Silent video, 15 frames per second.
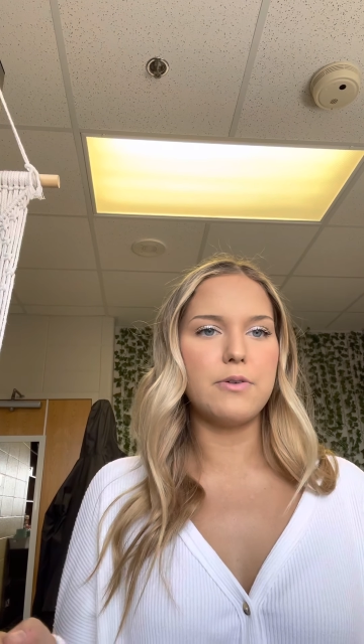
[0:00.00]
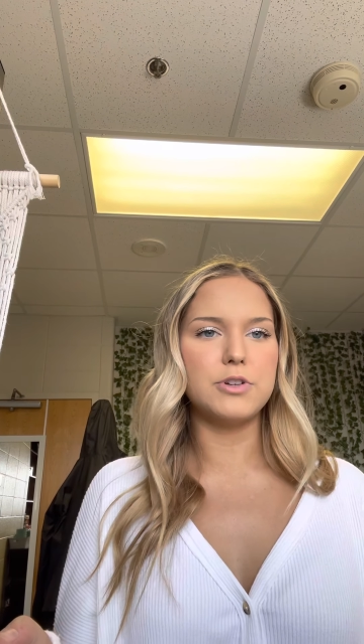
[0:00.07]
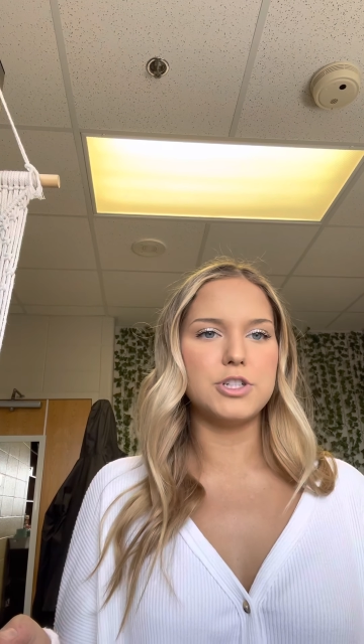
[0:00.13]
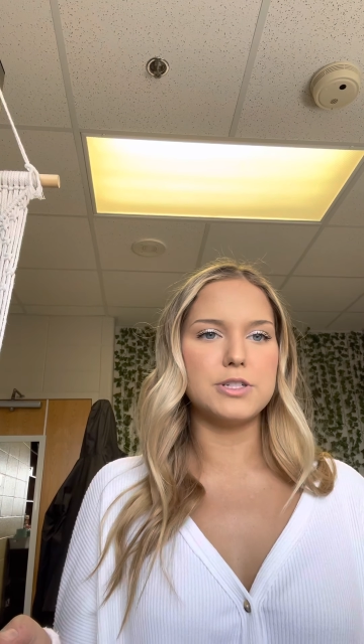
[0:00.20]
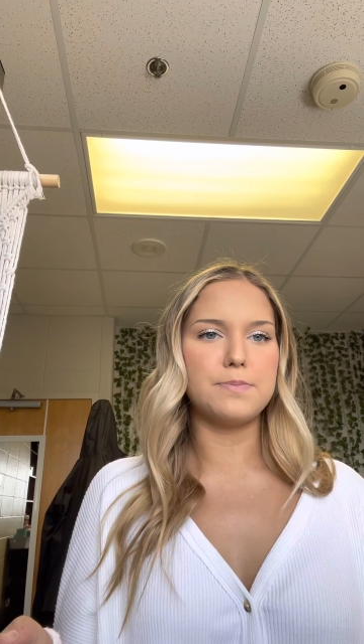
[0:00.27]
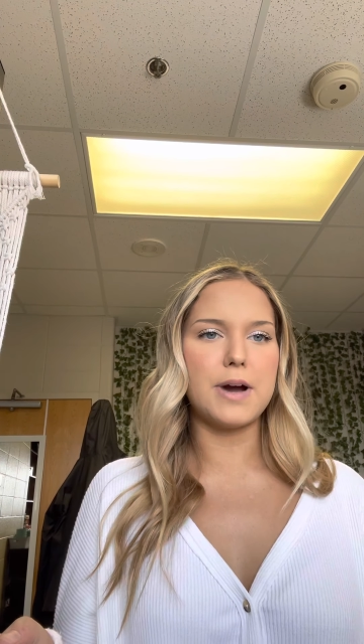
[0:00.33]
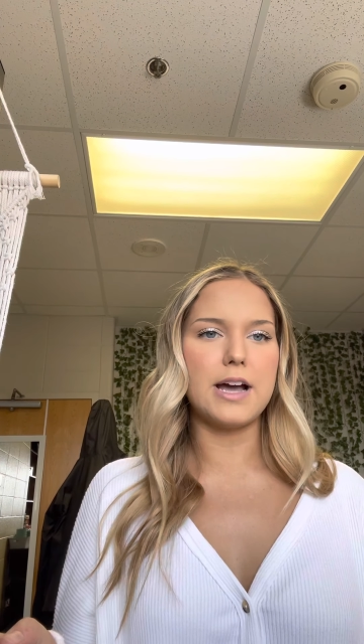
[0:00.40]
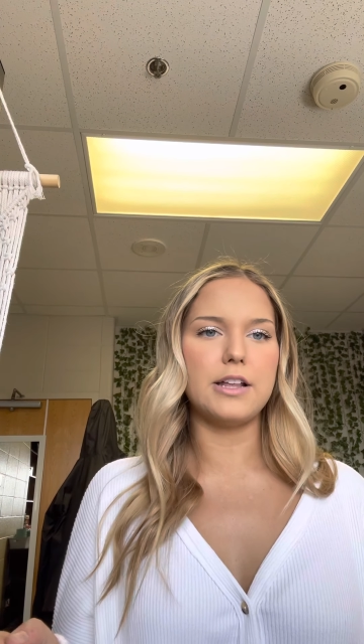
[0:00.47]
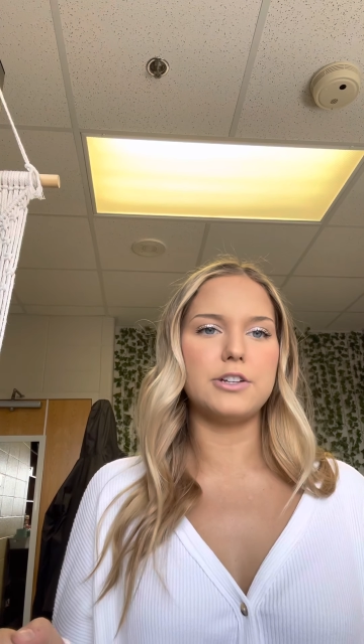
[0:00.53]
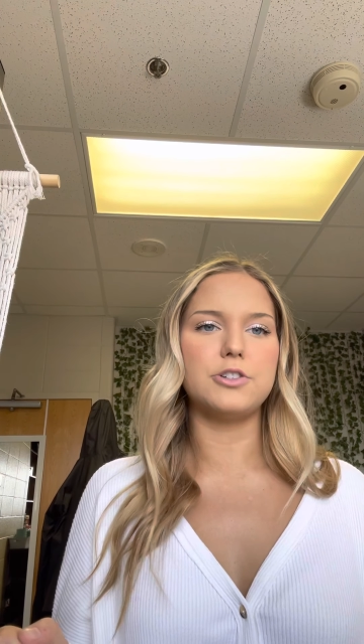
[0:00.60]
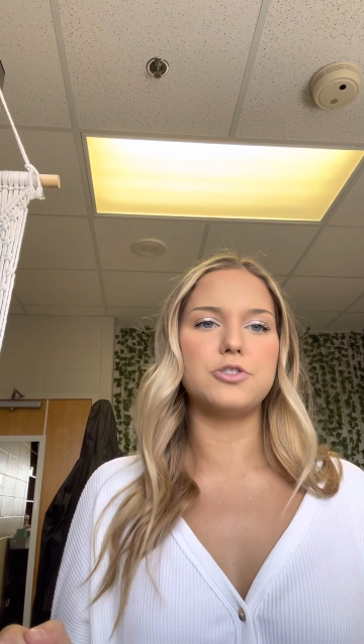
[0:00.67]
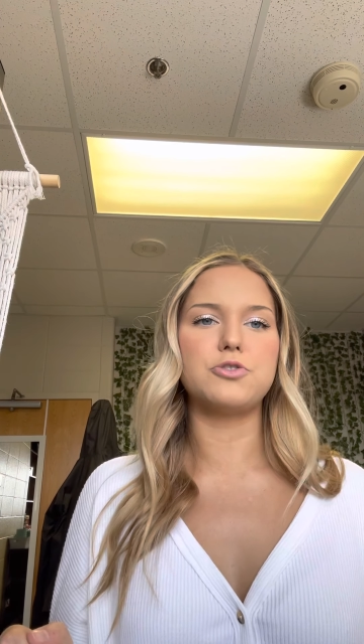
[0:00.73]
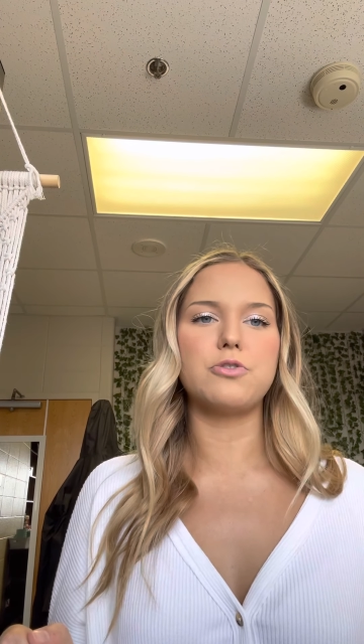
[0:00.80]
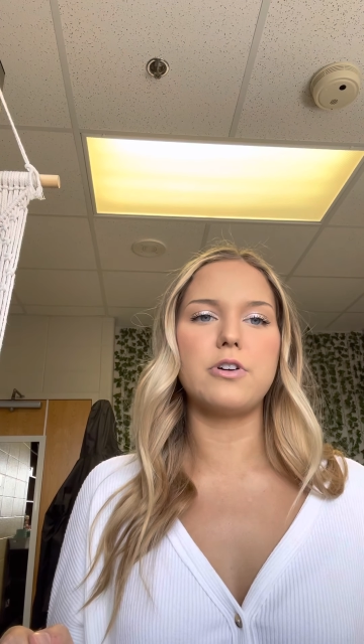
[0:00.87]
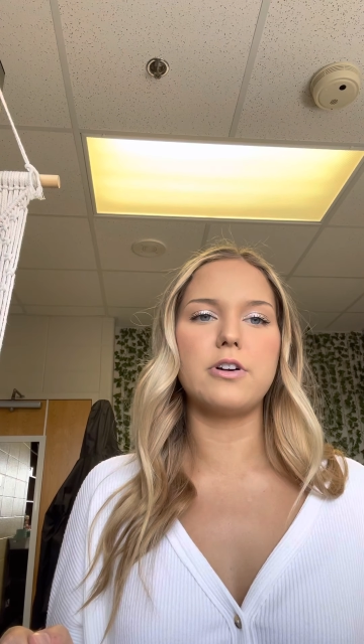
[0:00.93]
which is bilateral
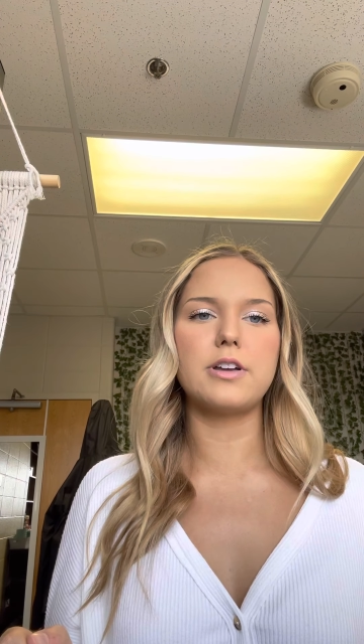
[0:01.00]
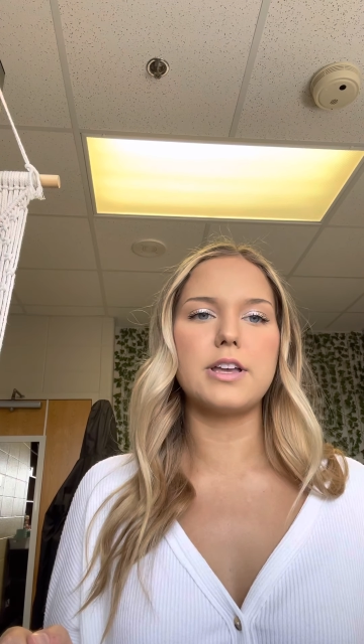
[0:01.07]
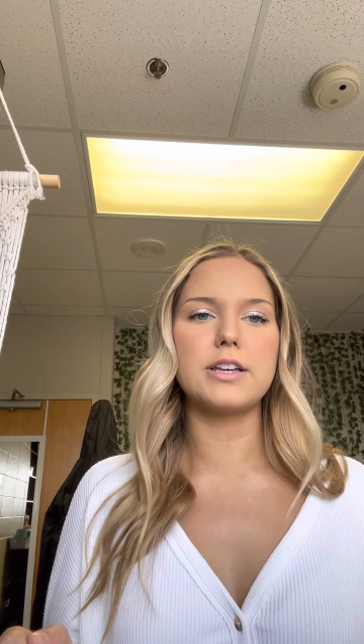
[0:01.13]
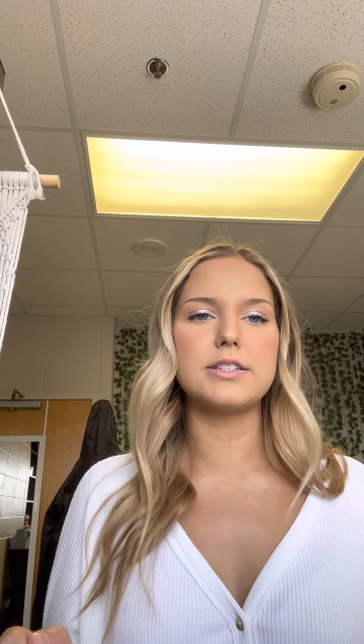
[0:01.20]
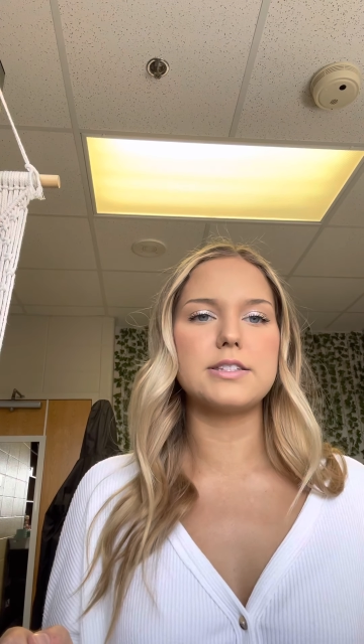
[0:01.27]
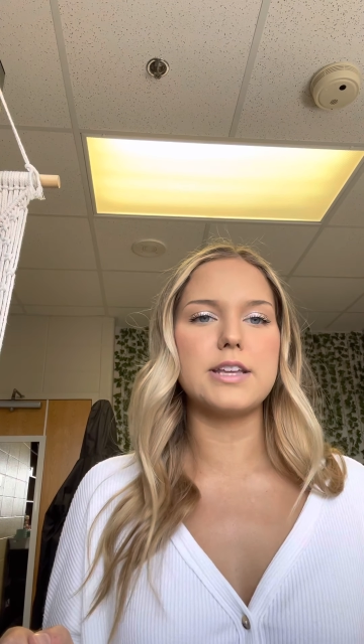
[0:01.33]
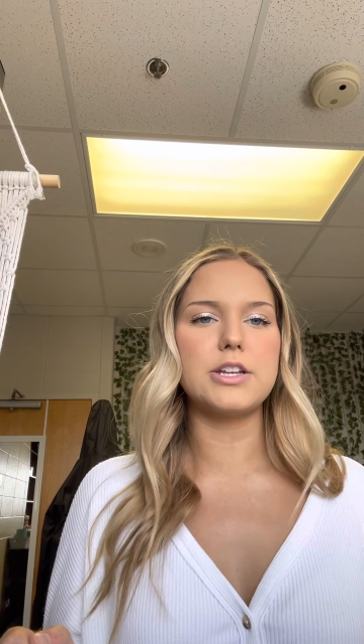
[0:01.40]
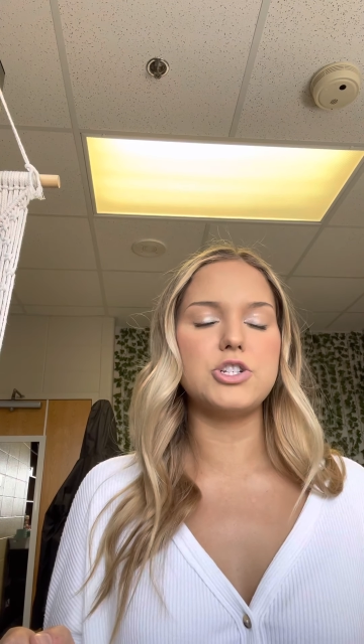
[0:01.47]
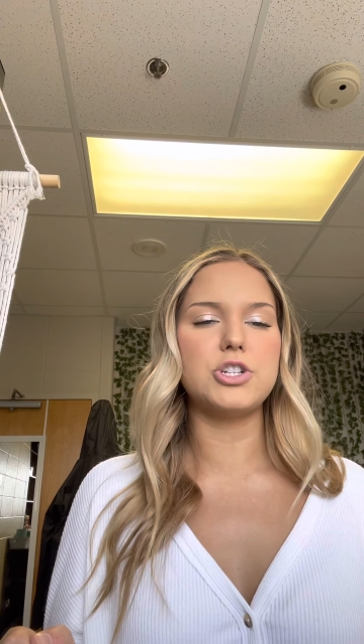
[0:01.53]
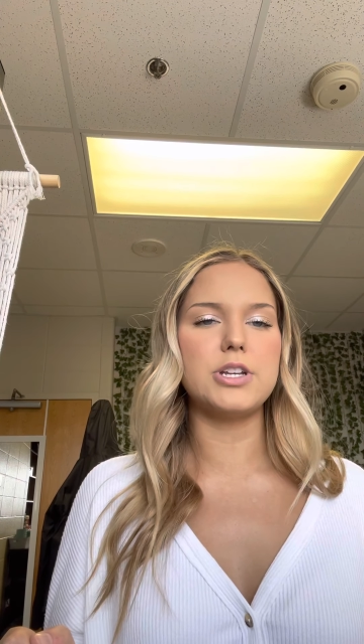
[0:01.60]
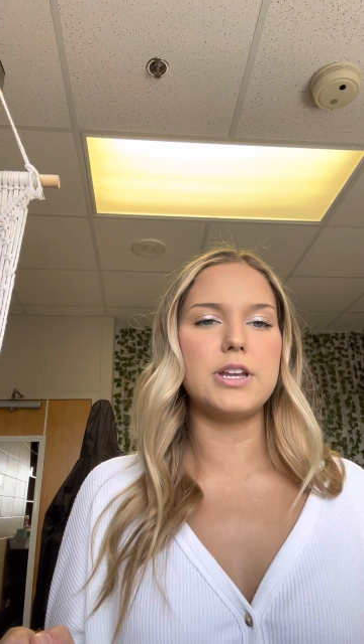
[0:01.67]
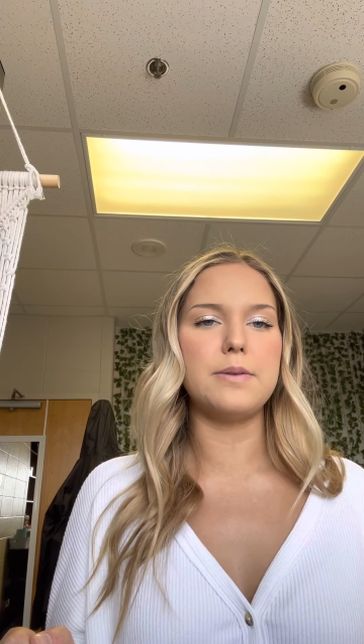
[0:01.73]
trunk extension